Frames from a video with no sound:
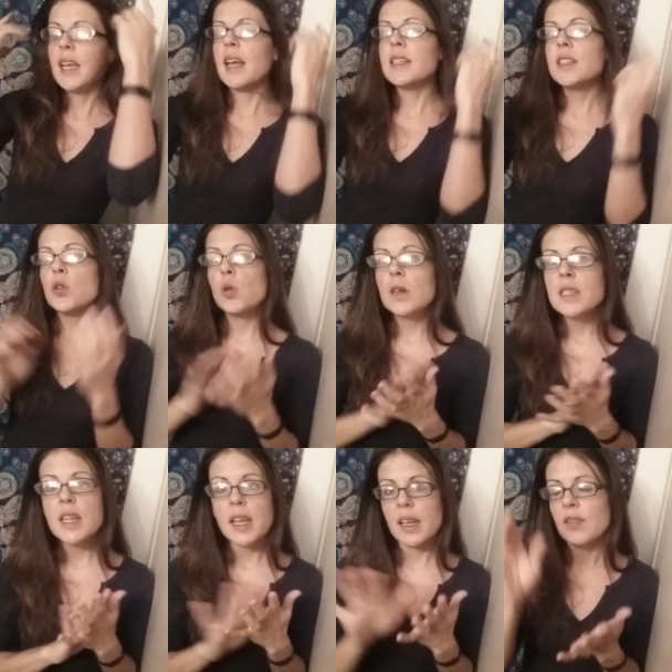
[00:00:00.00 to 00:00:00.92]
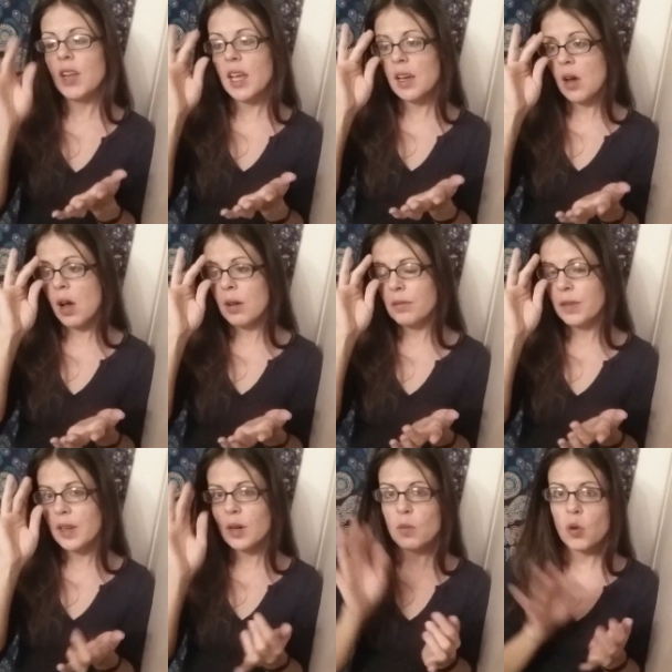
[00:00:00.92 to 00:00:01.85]
it gets toward the evening, I'll
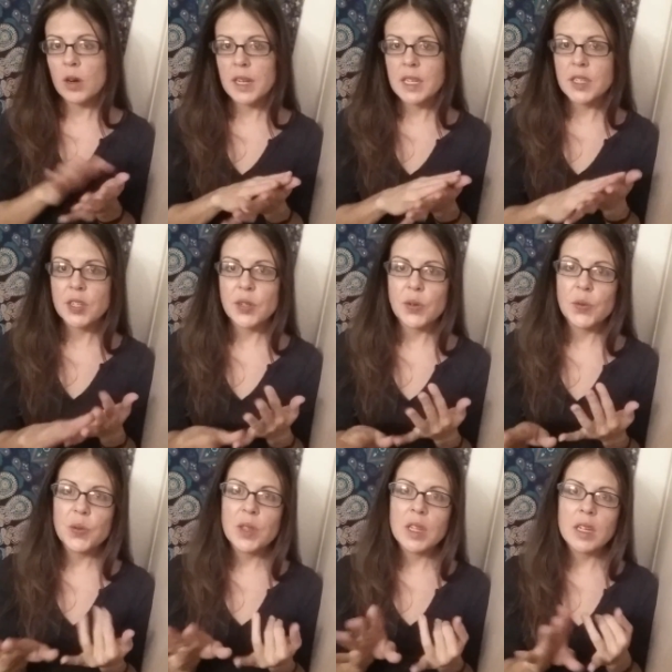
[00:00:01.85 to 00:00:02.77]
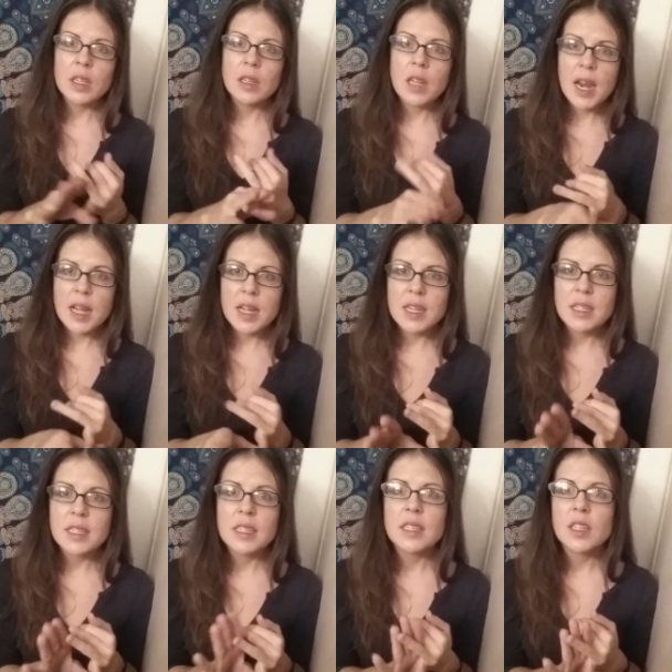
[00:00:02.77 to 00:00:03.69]
veer more into the
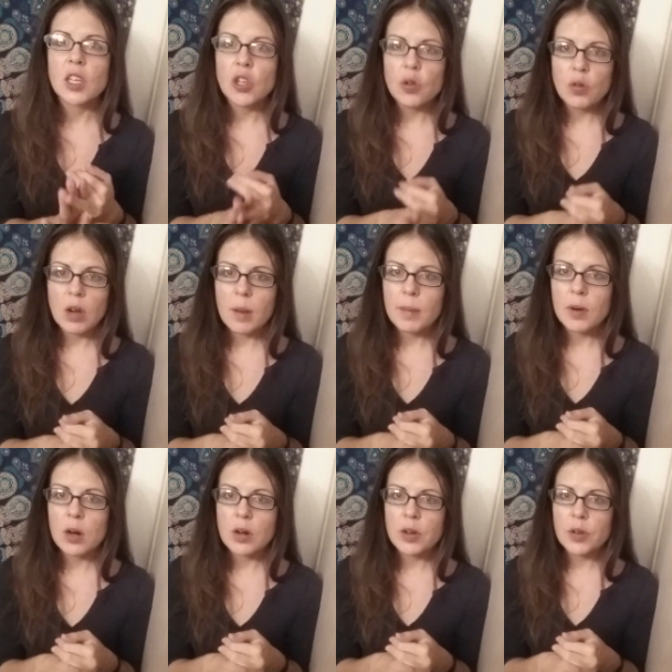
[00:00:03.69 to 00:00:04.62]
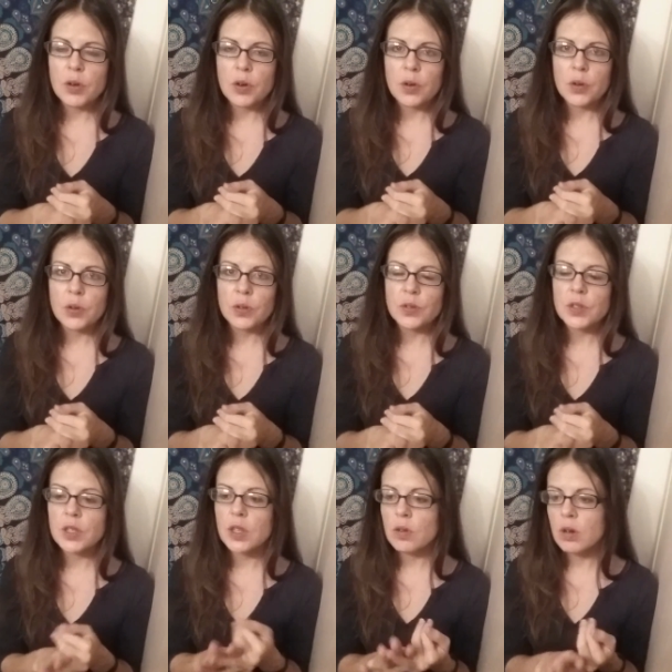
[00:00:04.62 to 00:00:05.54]
lettuce, cucumber,
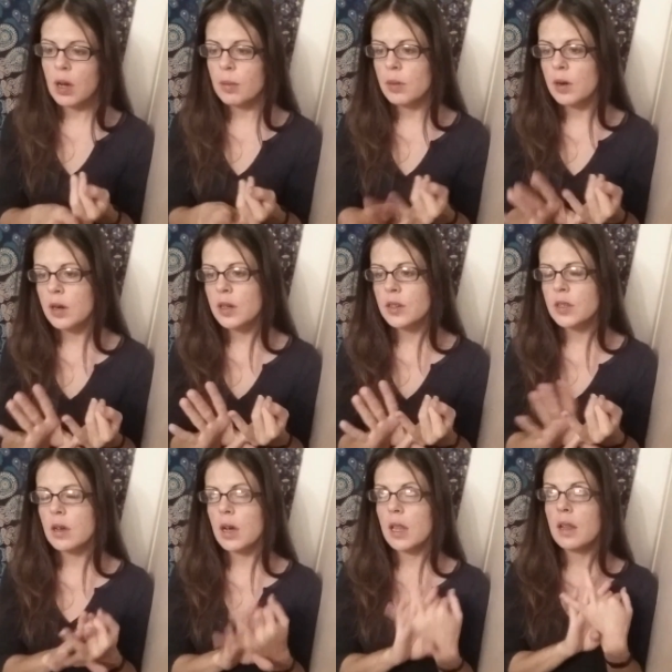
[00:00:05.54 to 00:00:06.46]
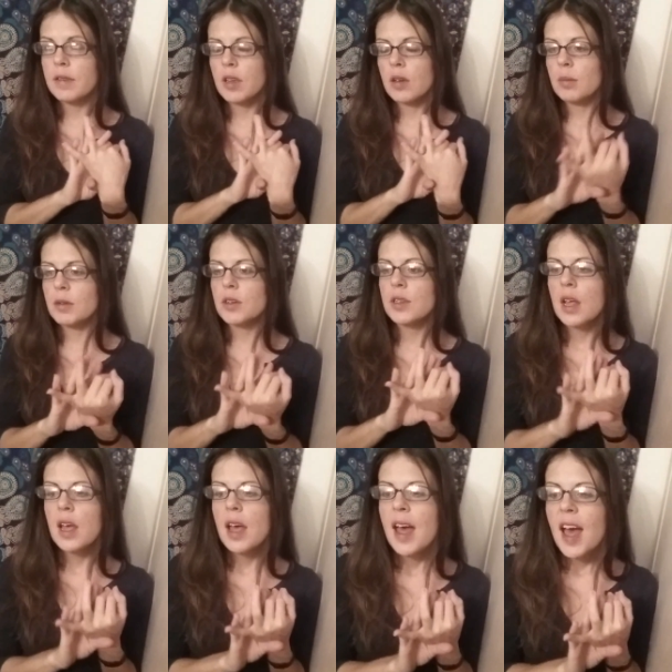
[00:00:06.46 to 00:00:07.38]
noodles, cucumbers. Oh, I love cucumbers.
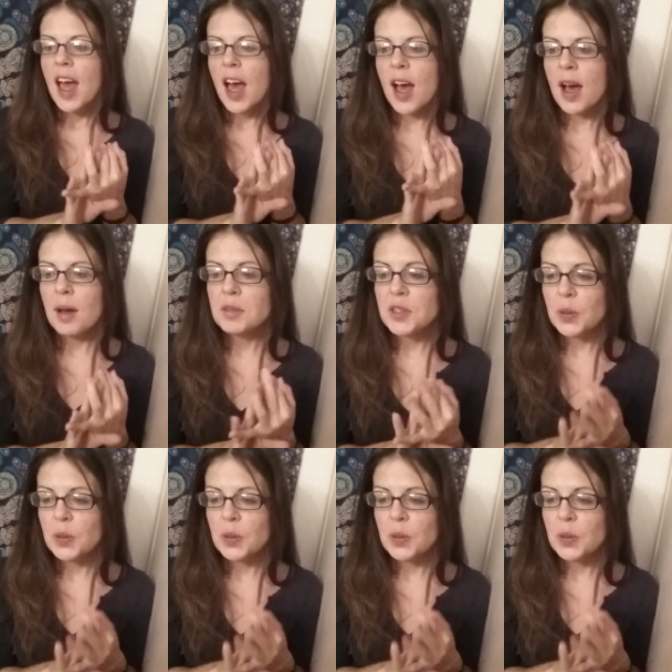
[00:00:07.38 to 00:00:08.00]
Um,